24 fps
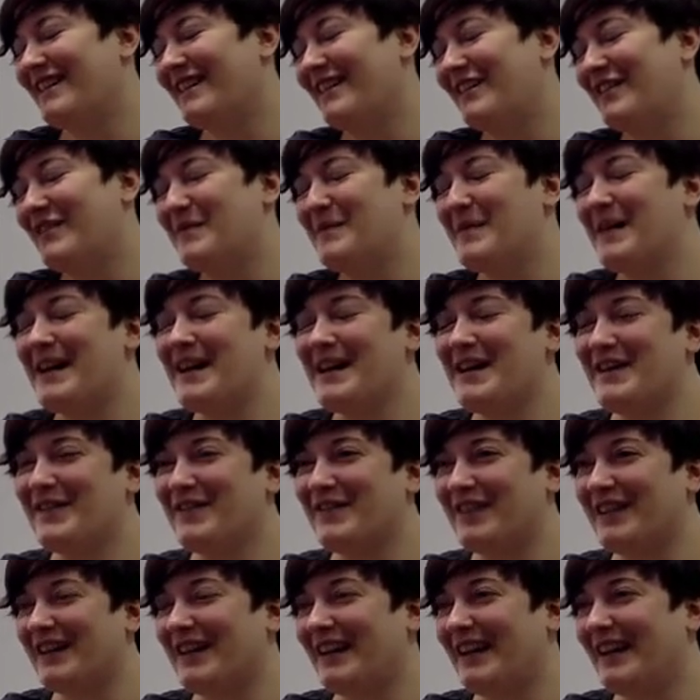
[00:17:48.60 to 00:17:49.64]

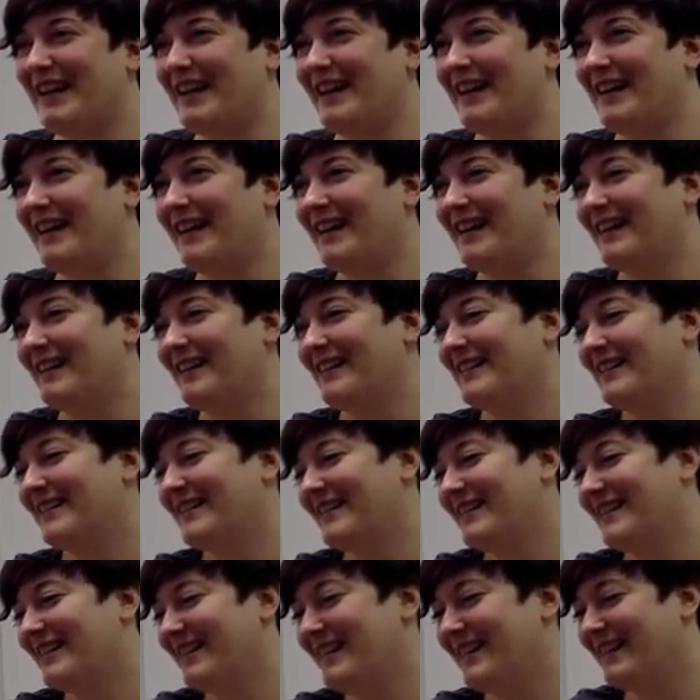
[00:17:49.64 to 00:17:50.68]
Maybe.
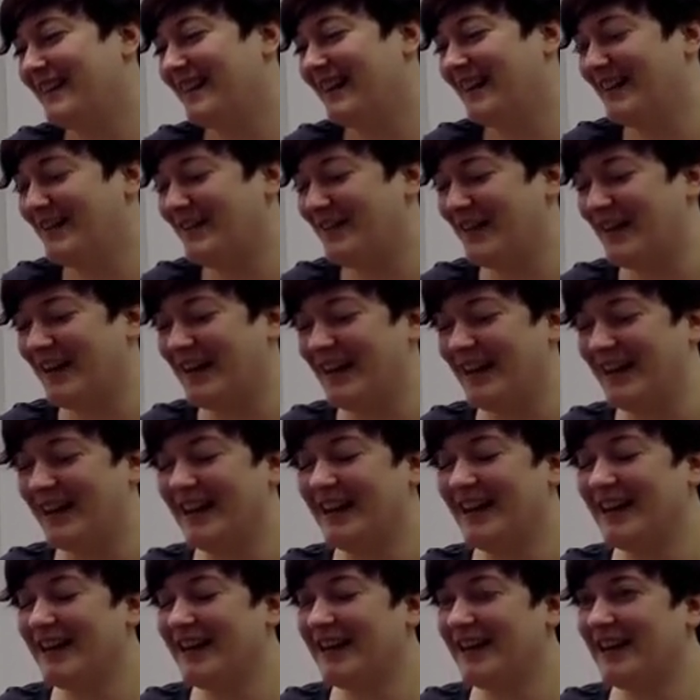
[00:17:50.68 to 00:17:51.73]
But...
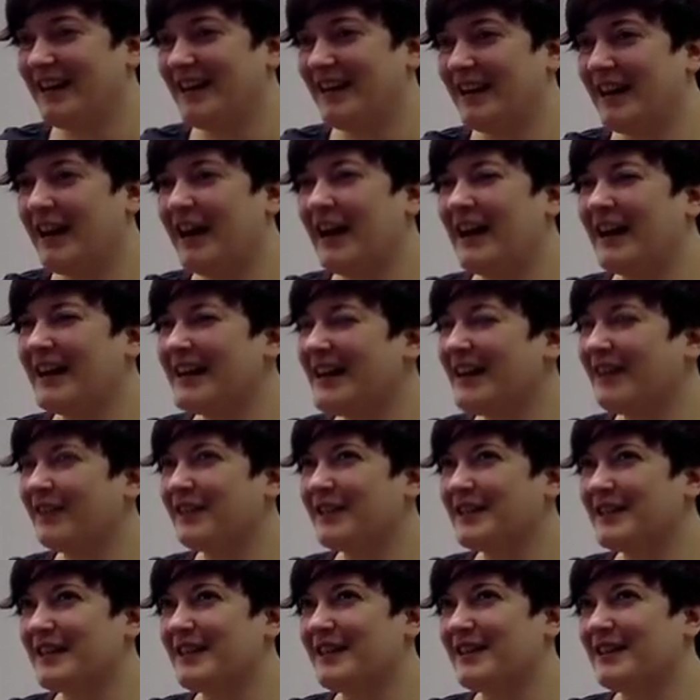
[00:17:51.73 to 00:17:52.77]
and I can't
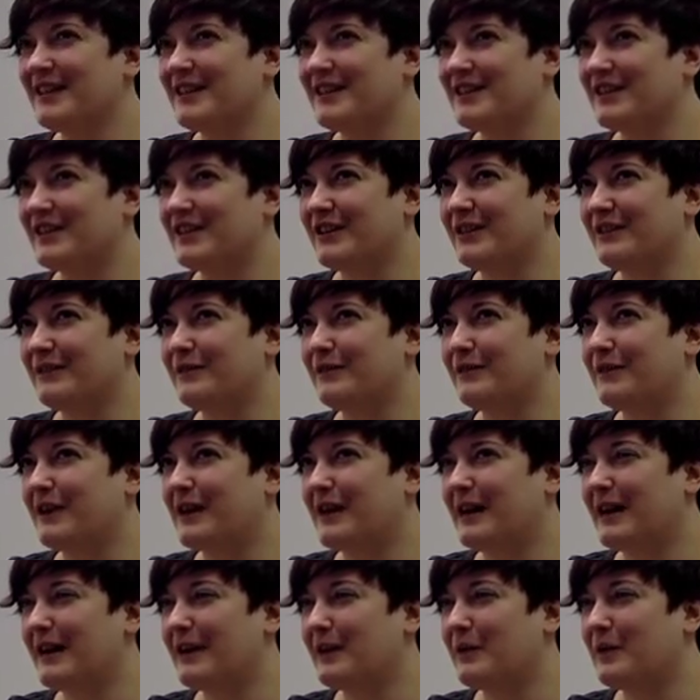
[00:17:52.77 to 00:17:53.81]
really say that it started
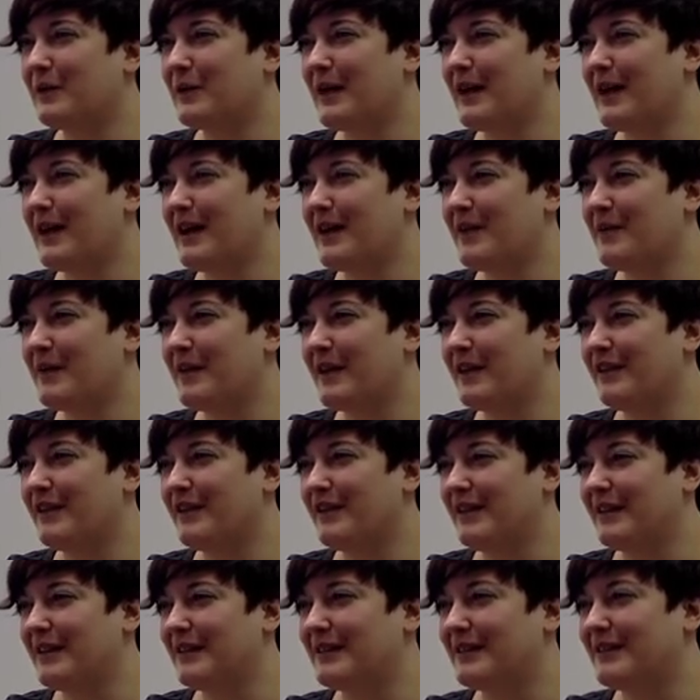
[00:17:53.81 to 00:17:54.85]
right away, but I
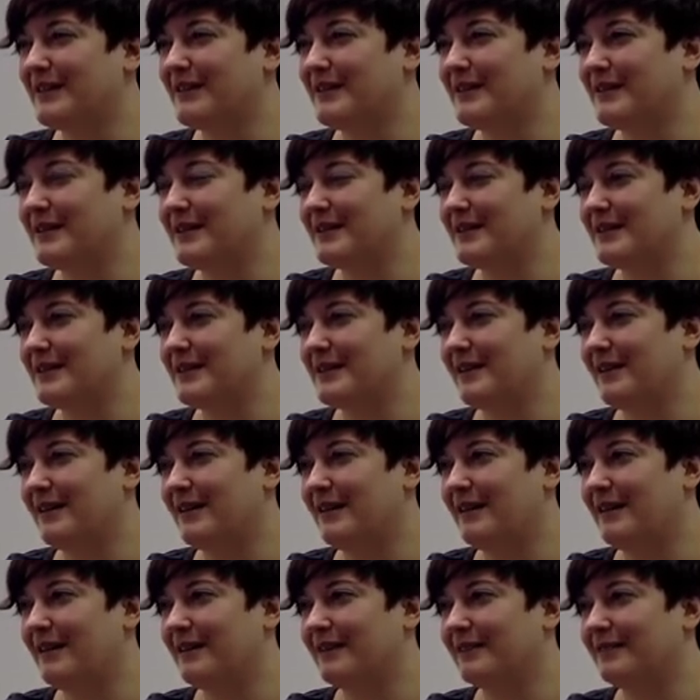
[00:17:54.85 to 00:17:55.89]
think as soon as he
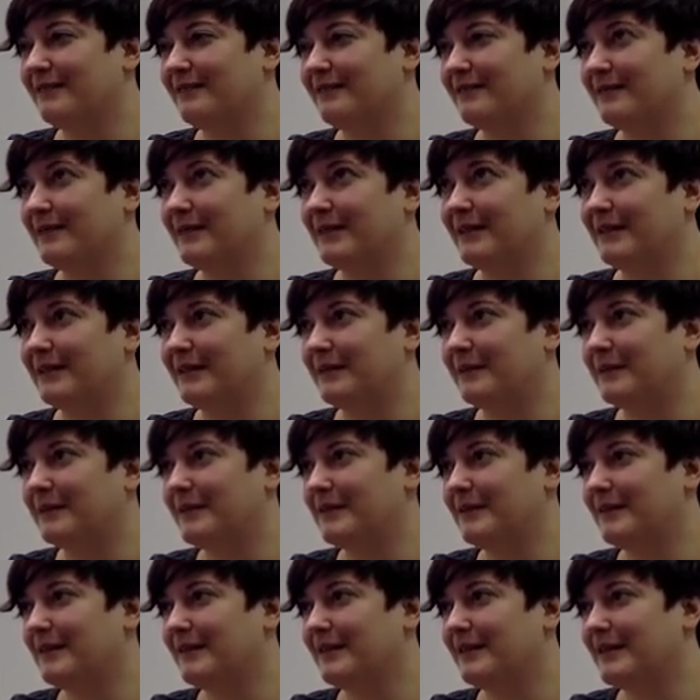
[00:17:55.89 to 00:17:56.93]
saw, well,
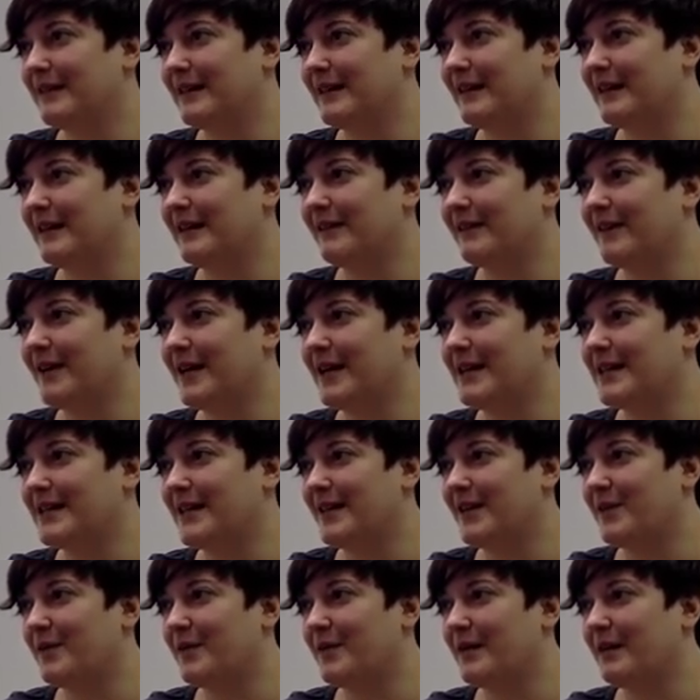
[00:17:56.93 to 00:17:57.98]
he's going to get a rise
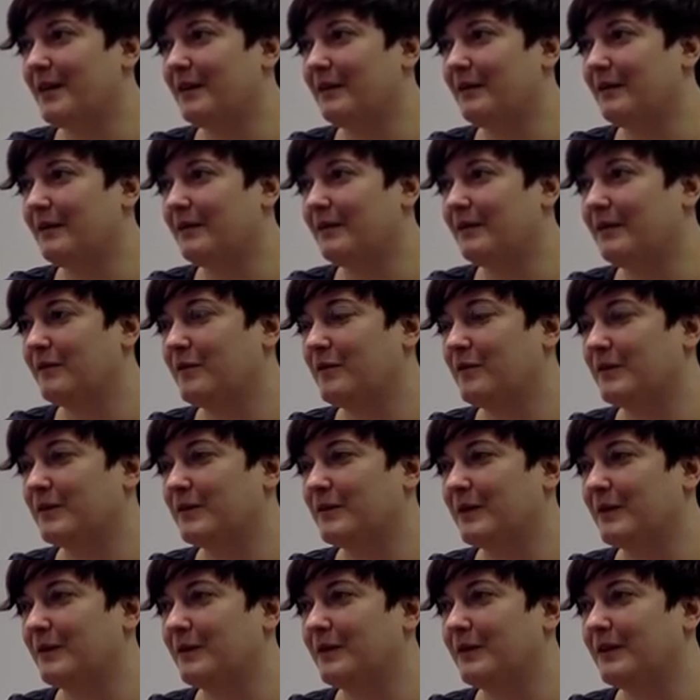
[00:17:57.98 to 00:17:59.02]
out of me, and of course,
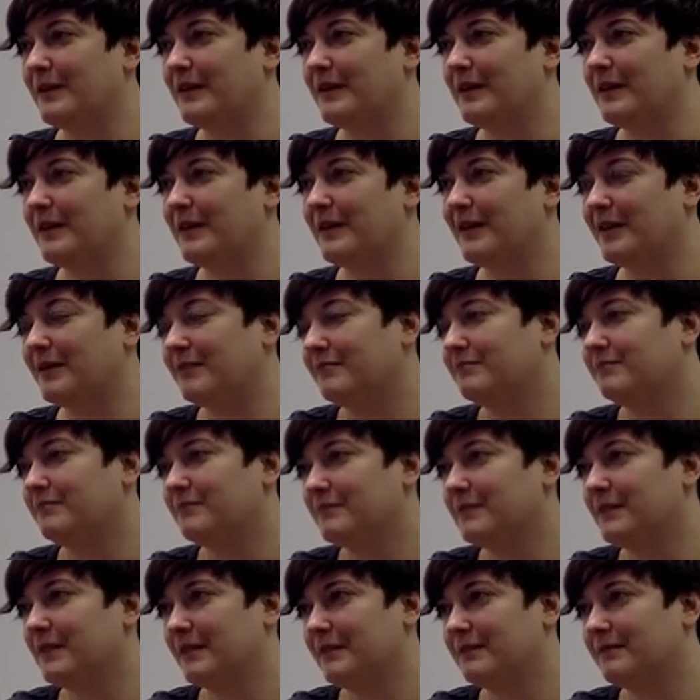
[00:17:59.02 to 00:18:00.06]
why wouldn't it?
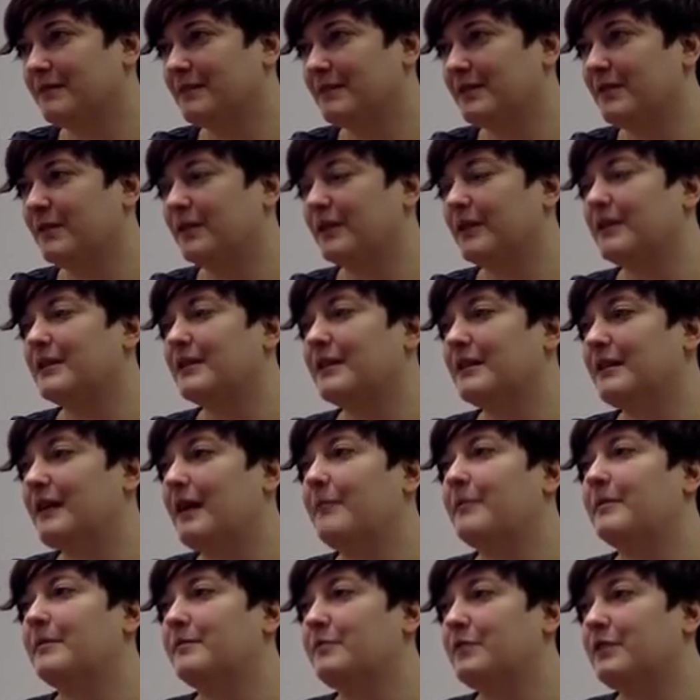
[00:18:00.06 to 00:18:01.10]
It certainly did
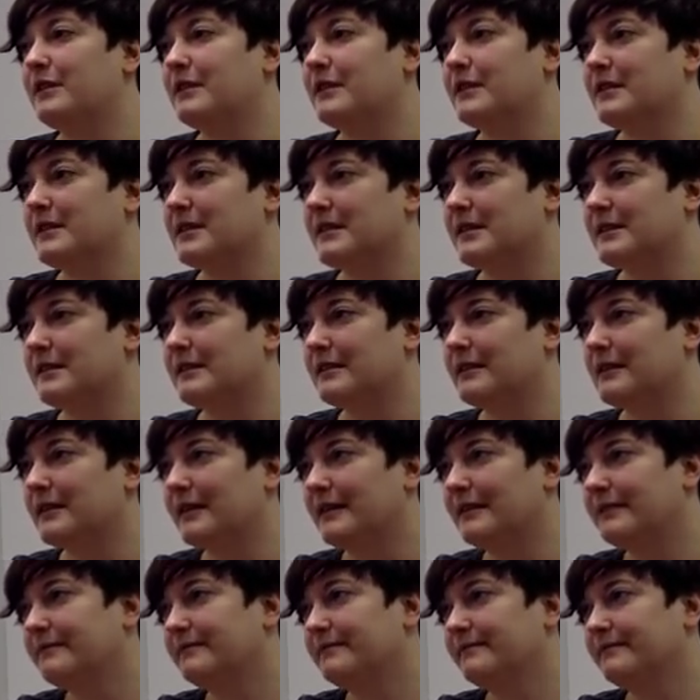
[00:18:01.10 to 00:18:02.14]
happen pretty consistently.